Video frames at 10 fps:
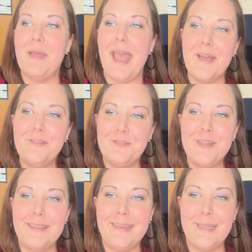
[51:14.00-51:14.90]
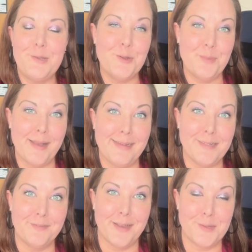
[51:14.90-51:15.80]
Everything in your mind
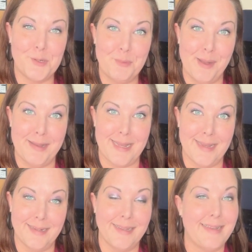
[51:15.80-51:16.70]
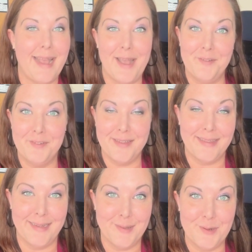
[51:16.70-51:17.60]
affects your body, and
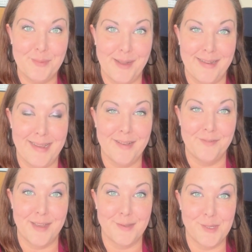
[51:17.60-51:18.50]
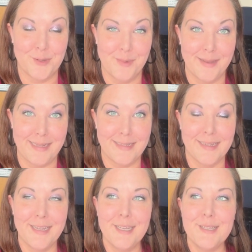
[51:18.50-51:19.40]
everything in your body affects your mind.
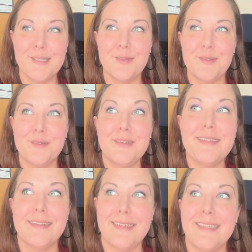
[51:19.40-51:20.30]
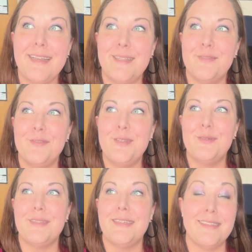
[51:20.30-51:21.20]
So the reason I said the
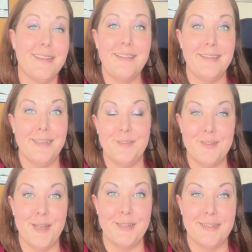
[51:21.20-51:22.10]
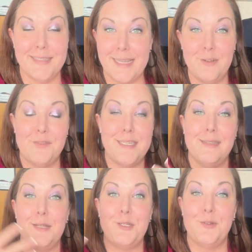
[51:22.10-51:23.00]
flute is nothing if not a
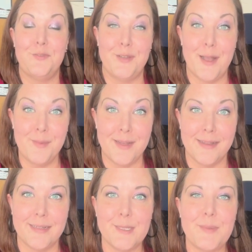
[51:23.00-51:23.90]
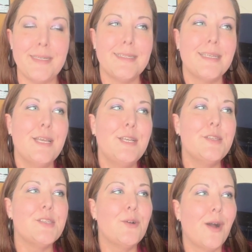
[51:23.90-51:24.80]
psychophysiological phenomenon is because
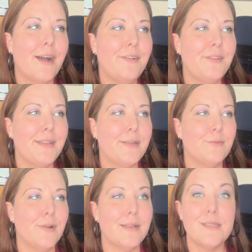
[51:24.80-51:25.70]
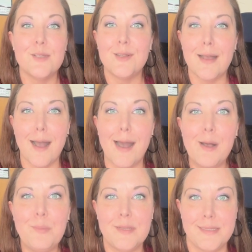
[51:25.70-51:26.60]
so often it runs on
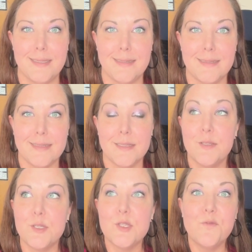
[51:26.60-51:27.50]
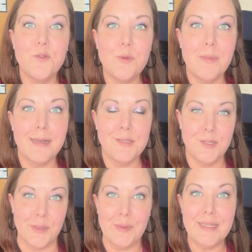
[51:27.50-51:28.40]
opposites.
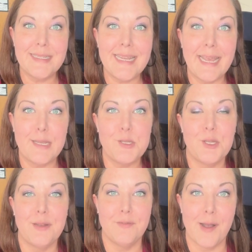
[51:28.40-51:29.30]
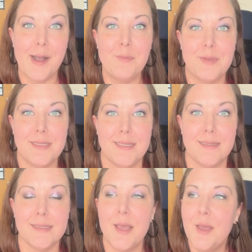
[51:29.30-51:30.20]
Sfumato, tension of
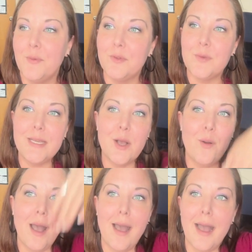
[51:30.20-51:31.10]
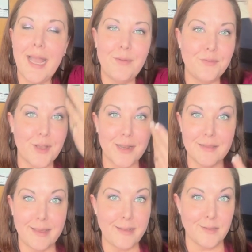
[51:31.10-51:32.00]
opposites. When we go high, we've got to
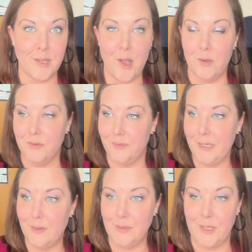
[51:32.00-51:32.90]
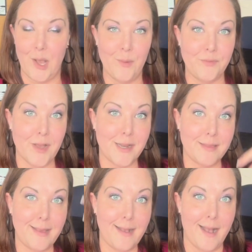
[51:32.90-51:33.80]
think low. When we go low, we've got to
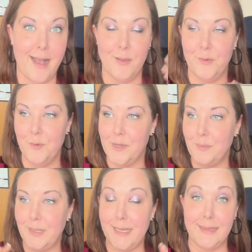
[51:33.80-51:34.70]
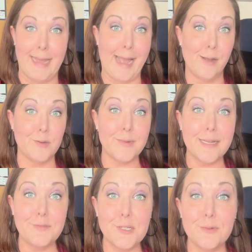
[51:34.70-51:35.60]
think high. When we want to play loud, we
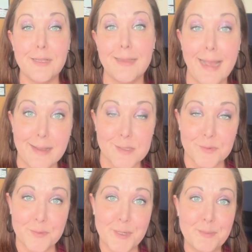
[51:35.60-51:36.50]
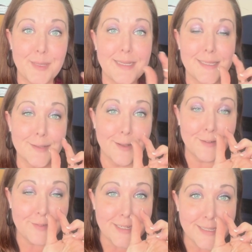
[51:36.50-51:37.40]
have to relax. When we want to play
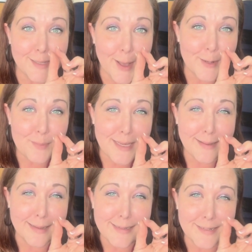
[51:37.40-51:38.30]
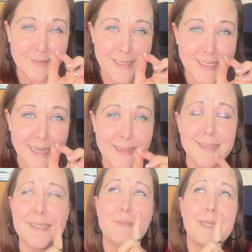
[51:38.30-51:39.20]
soft, it's got to be kind of
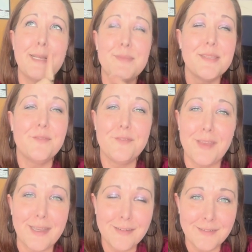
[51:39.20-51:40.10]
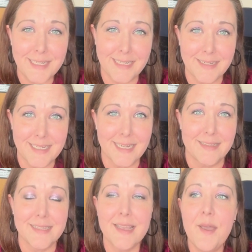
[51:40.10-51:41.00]
intense, sometimes very
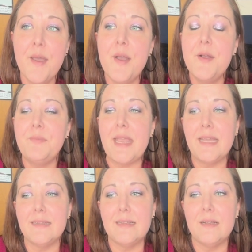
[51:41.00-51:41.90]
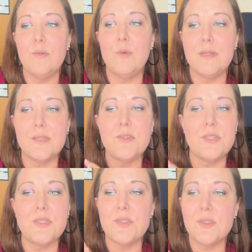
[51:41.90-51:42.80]
intense. And what's
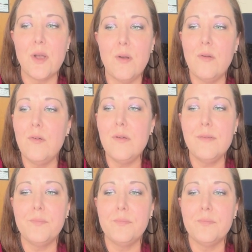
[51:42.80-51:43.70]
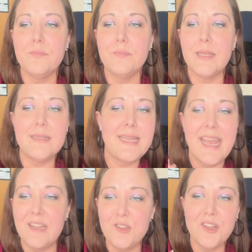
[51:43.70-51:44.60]
just so
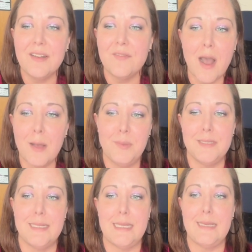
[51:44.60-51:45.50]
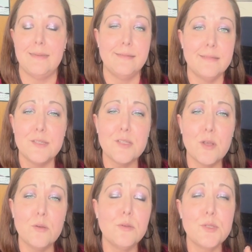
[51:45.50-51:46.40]
tension of opposite-y,
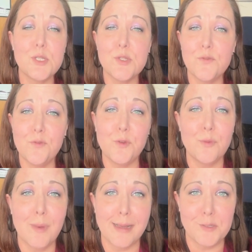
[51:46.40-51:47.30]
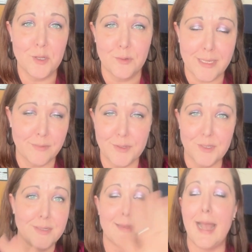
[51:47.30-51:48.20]
so sfumato-y, which
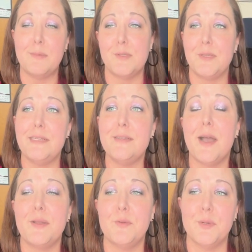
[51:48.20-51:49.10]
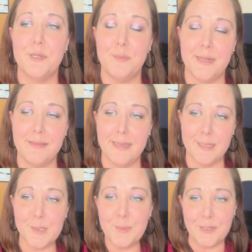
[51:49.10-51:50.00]
is absolutely not a word, but I think
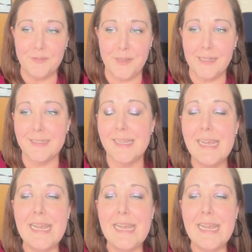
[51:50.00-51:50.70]
it's perfect,